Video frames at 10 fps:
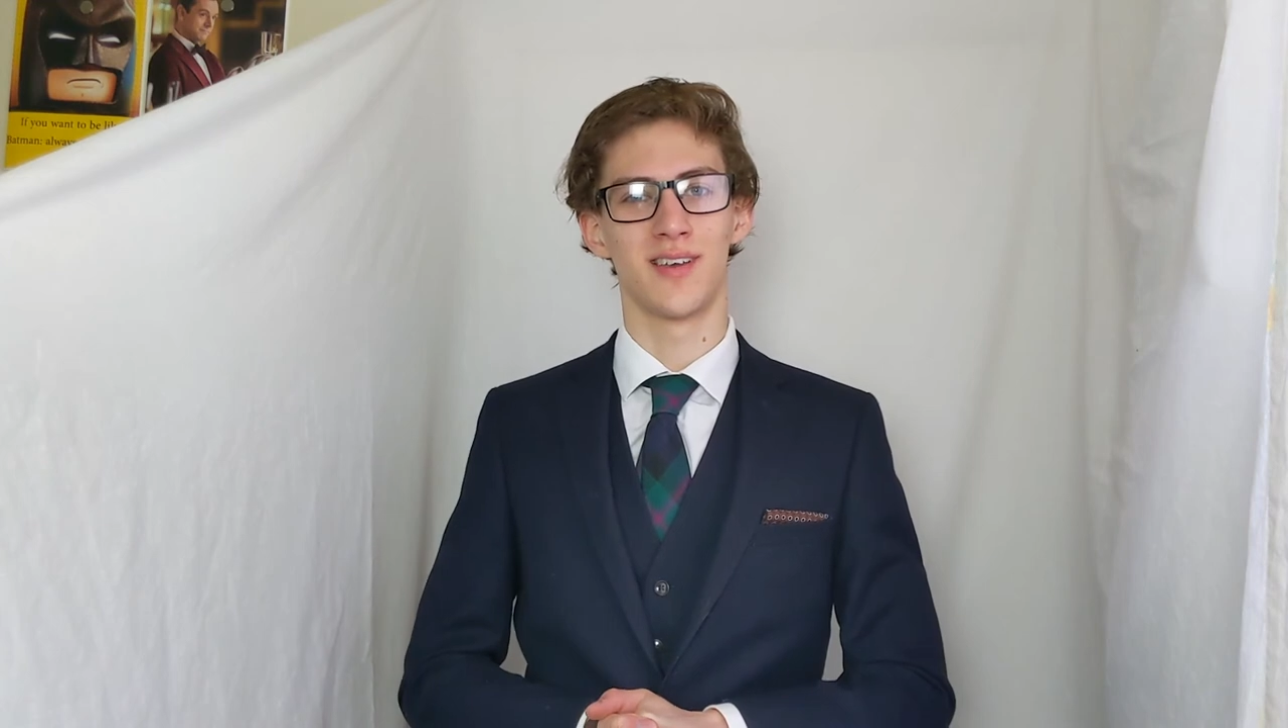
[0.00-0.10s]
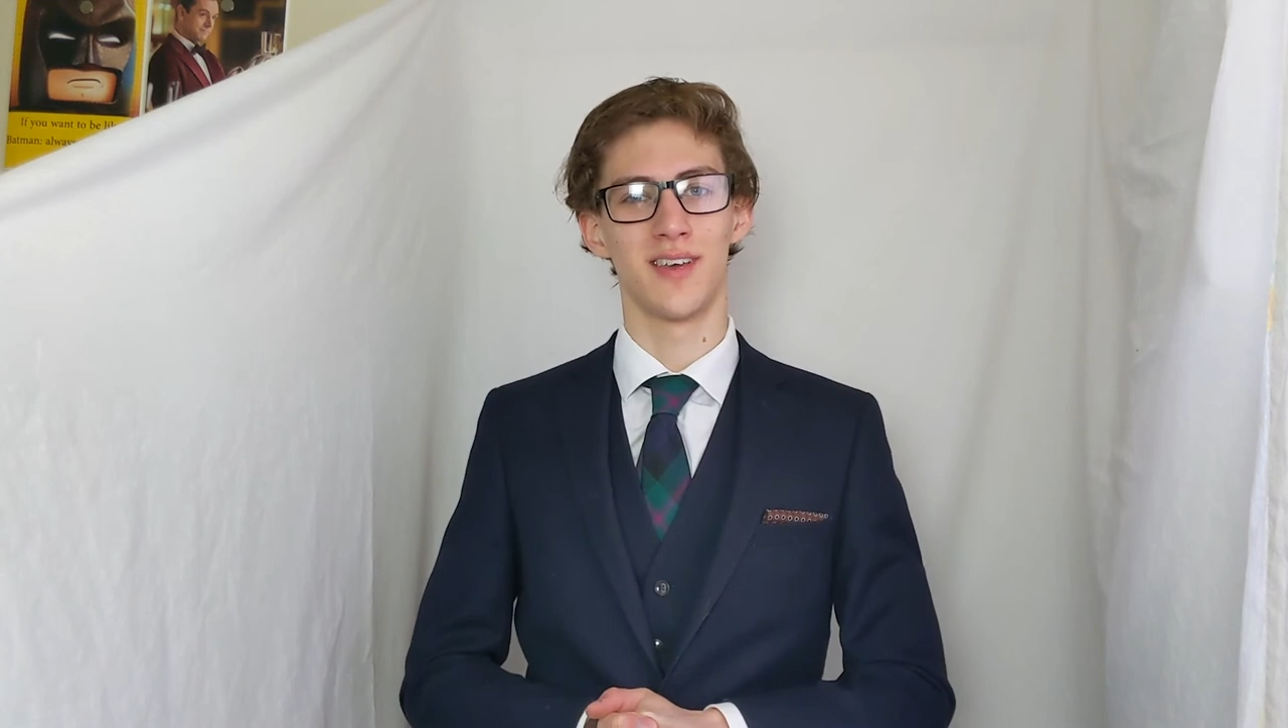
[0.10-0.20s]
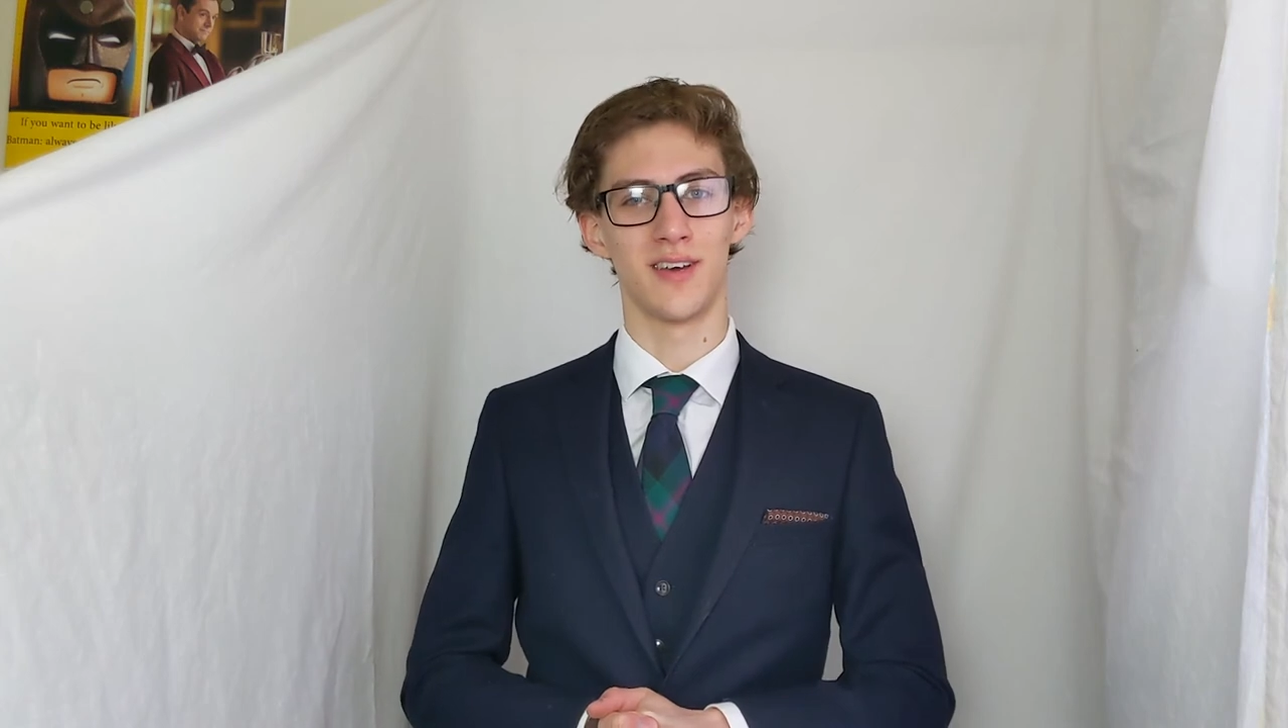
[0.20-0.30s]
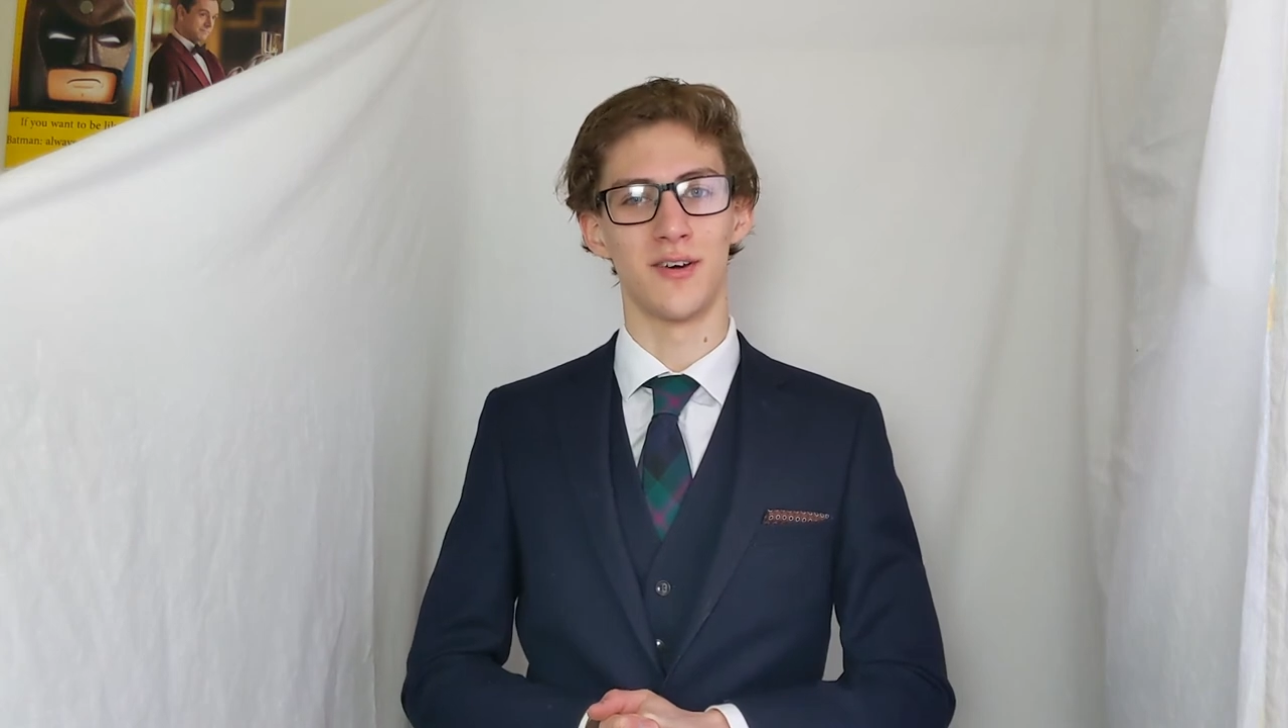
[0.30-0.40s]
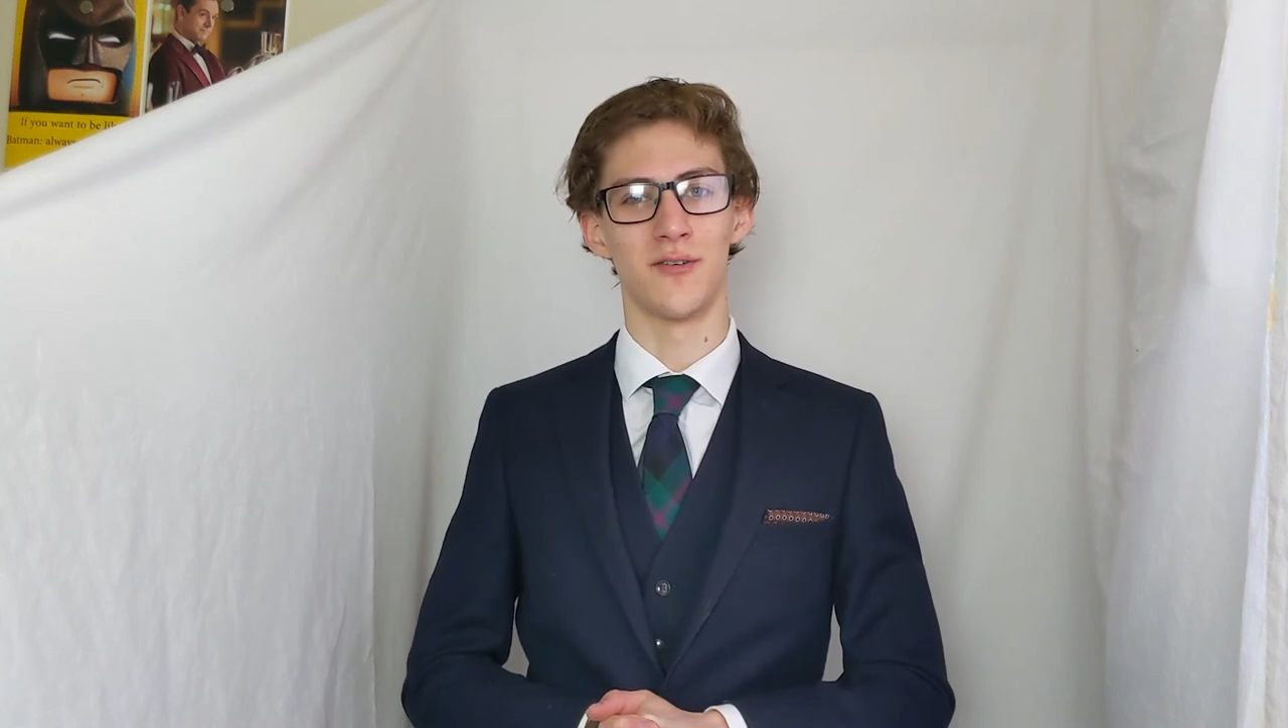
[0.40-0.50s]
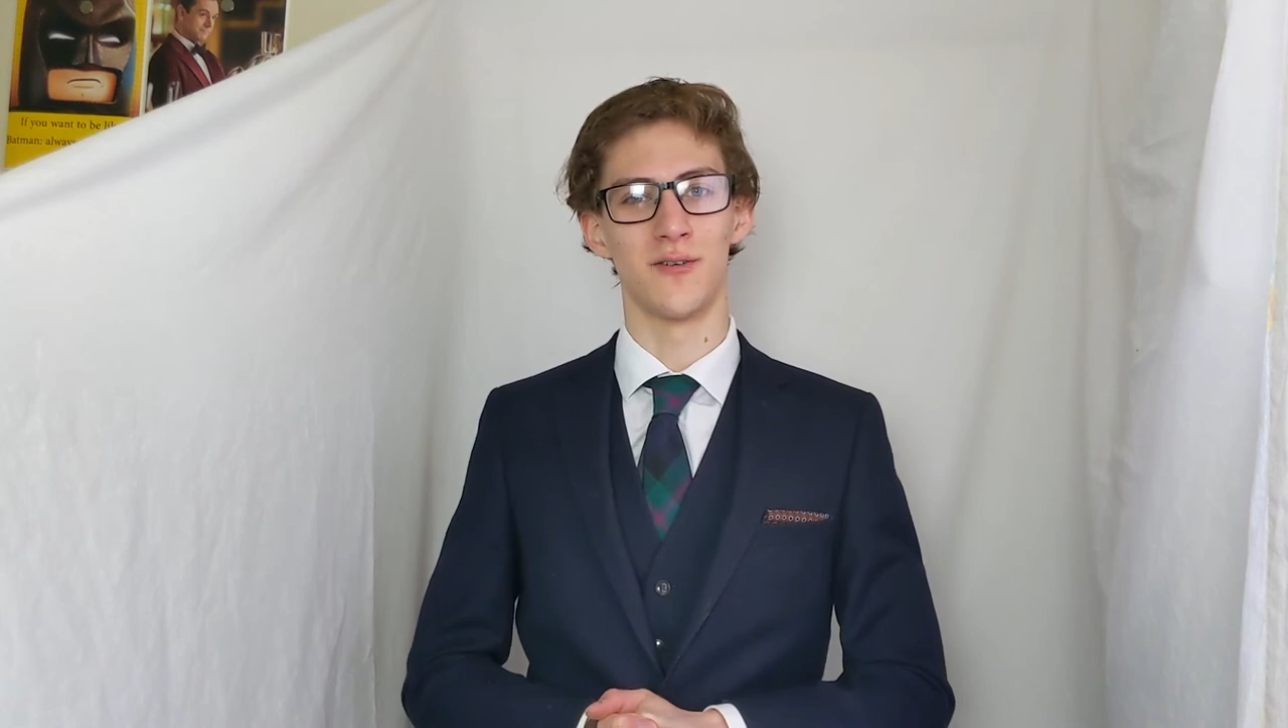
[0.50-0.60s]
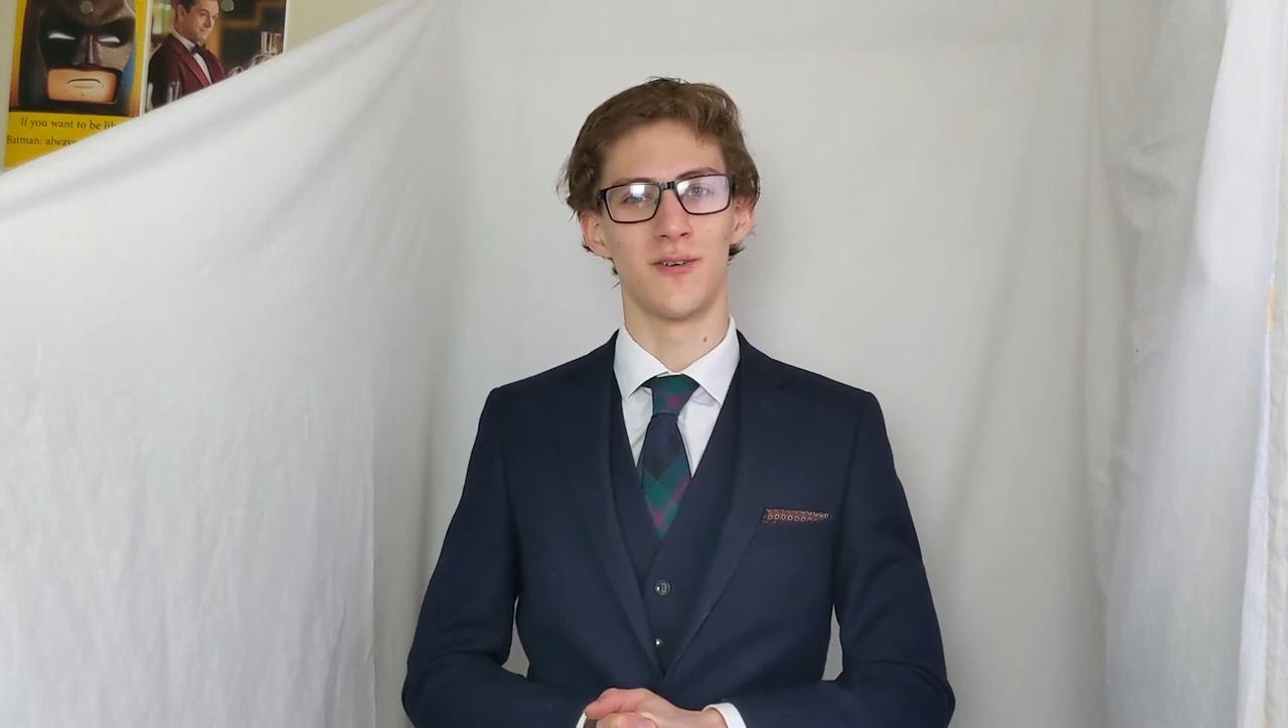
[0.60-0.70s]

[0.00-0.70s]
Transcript: you know,